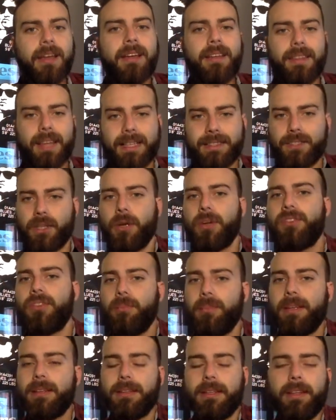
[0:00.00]
That's
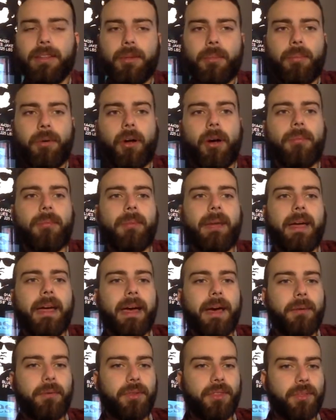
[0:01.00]
ultimately the problem I
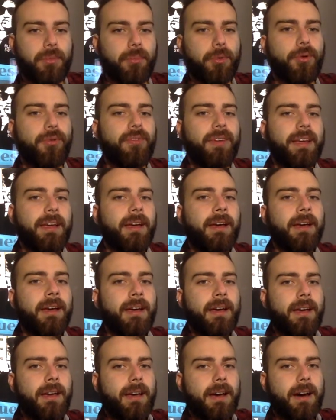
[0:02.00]
had with the movie.
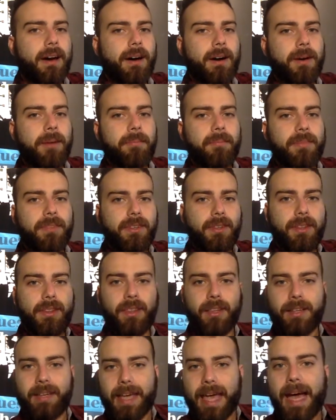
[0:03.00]

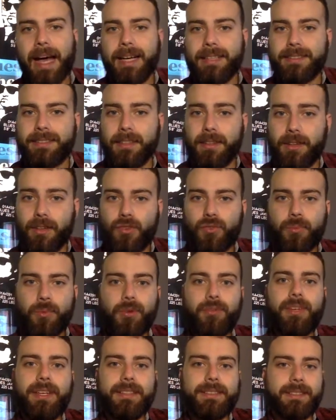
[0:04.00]
The cast in this
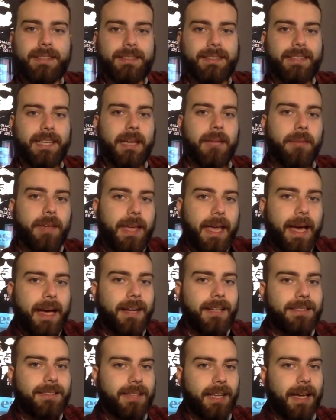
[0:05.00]
movie is the same
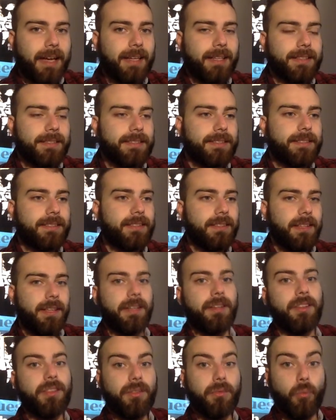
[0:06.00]
cast as
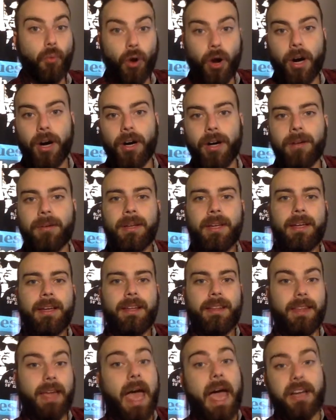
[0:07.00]
in Raw.
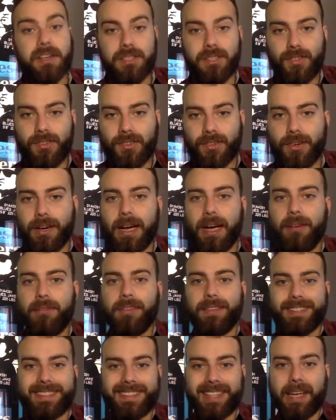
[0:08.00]
They actually still have
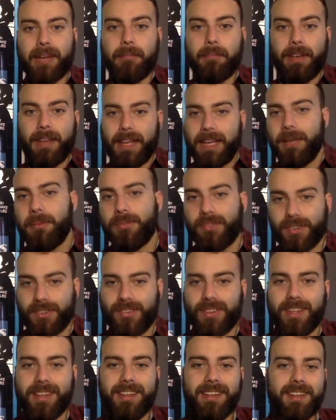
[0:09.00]
the same names
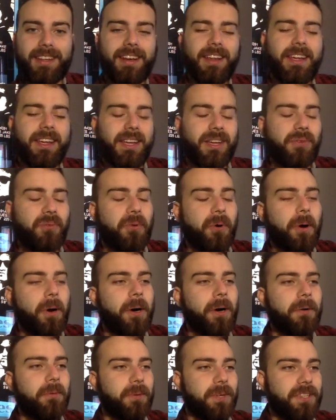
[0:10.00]
as they did in
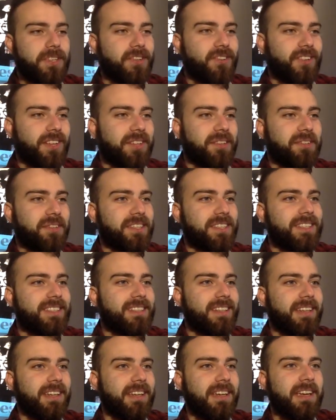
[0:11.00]
Raw, which is
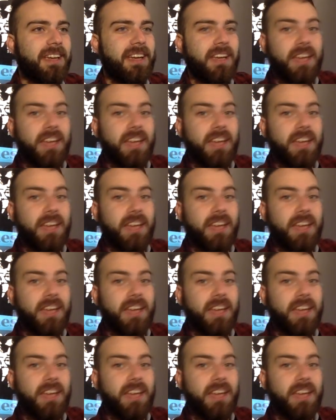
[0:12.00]
interesting.